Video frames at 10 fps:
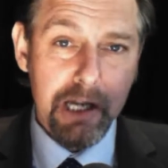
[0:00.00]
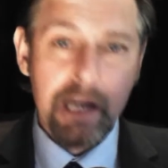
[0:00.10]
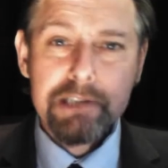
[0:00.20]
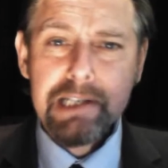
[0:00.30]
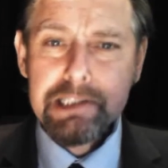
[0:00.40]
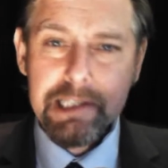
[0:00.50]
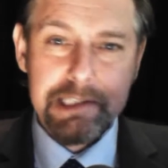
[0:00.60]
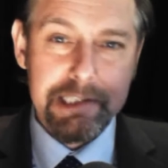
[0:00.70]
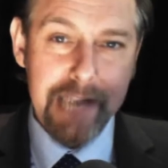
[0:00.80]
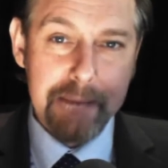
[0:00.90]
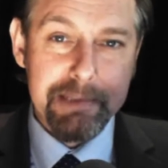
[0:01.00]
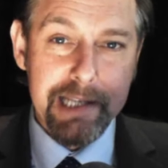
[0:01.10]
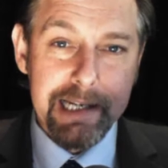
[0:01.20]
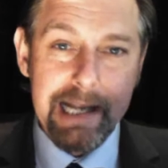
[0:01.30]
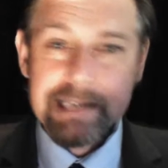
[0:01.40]
Essentially the same
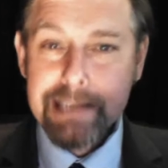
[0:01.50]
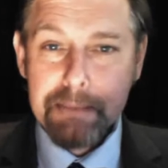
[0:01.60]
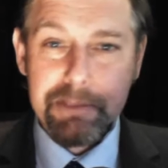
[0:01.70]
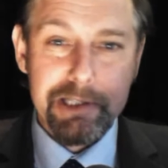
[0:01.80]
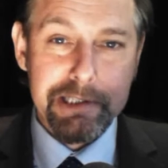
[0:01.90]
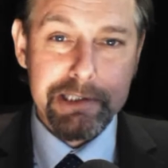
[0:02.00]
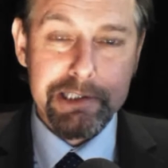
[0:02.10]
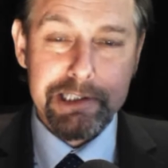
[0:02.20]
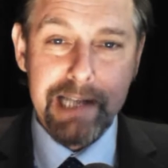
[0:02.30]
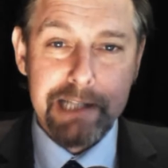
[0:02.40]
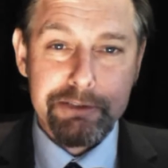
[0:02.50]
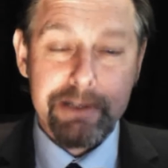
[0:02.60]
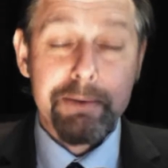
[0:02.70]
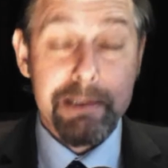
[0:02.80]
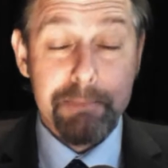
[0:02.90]
thing, except that you do the slandering
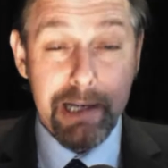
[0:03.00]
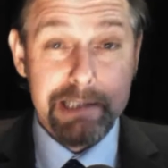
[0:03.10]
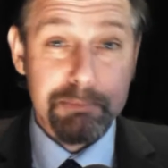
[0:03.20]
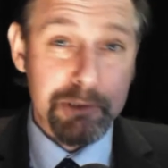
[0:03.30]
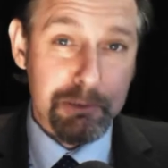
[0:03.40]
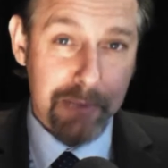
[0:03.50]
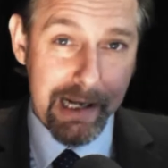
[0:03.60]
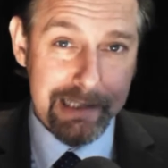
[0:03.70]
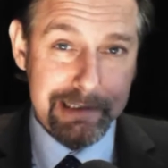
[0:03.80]
with a baseball bat.